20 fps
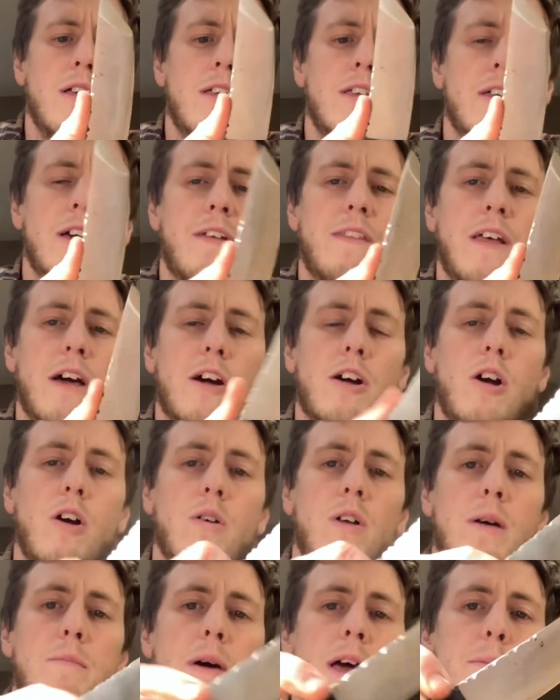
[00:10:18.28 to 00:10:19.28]
got that
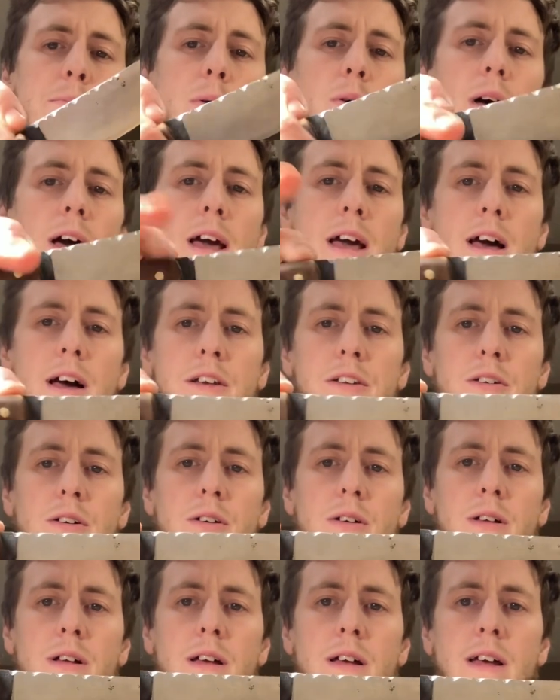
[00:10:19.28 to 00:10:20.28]
curly maple
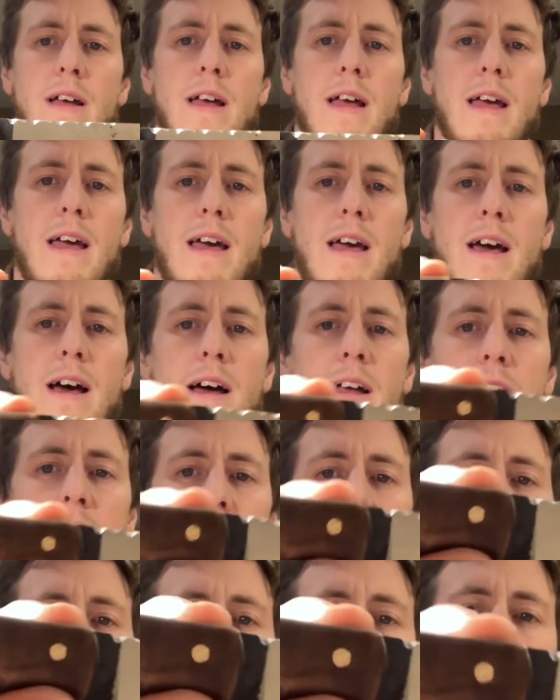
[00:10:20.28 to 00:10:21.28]
handle and
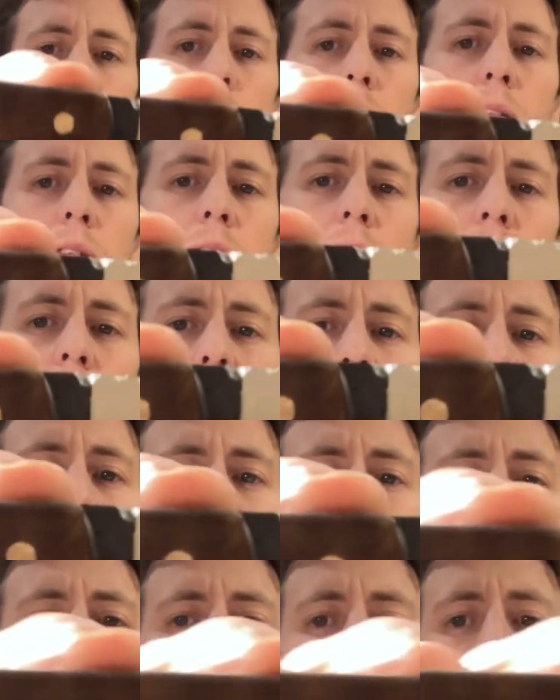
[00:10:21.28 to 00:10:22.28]

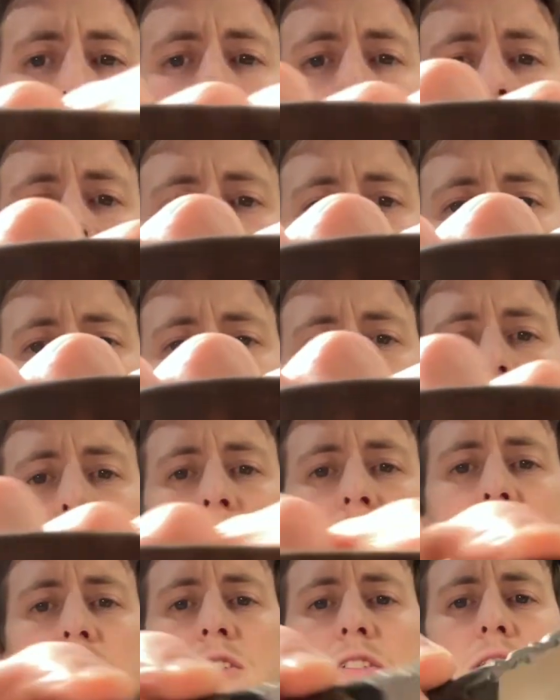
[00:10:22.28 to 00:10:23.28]
brass
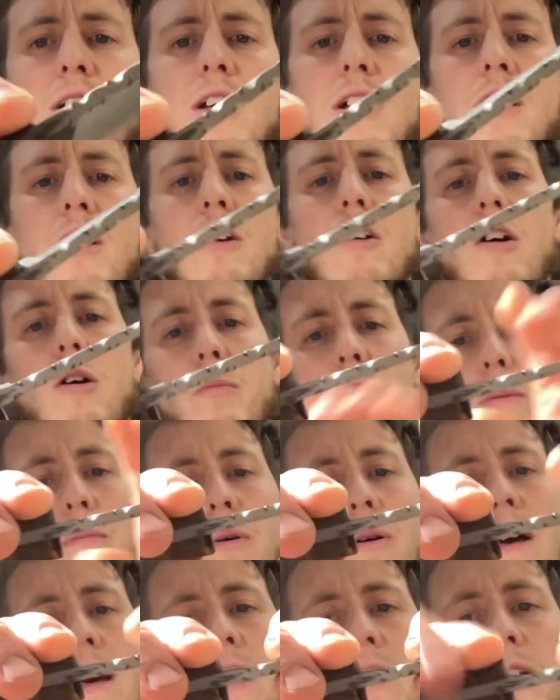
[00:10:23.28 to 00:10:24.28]
rivets. Curly
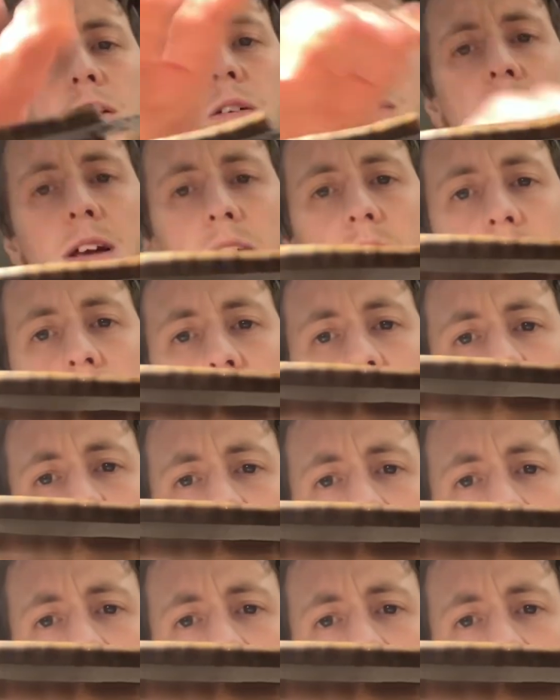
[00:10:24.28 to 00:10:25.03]
maple handle is